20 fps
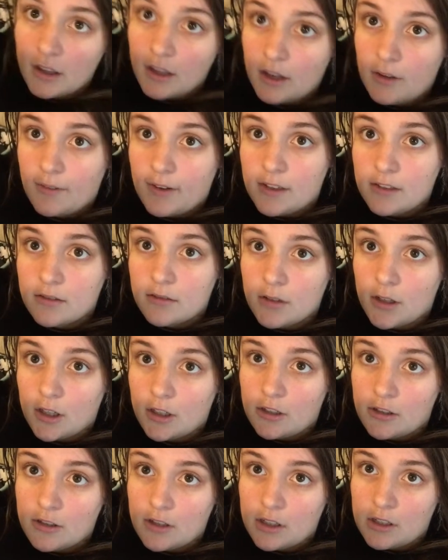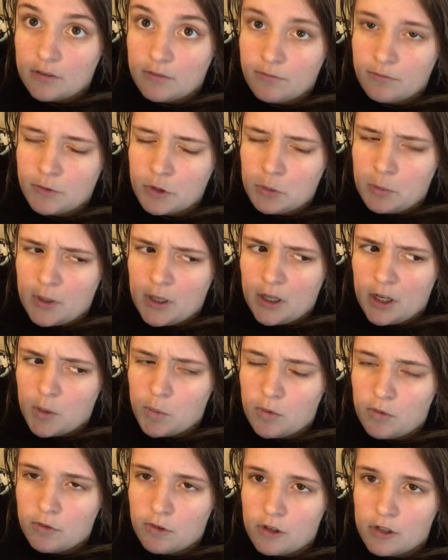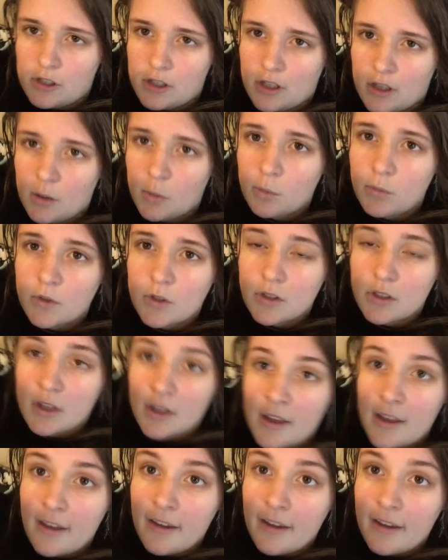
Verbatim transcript: Anyways, I'm gonna try to do my hair before she comes.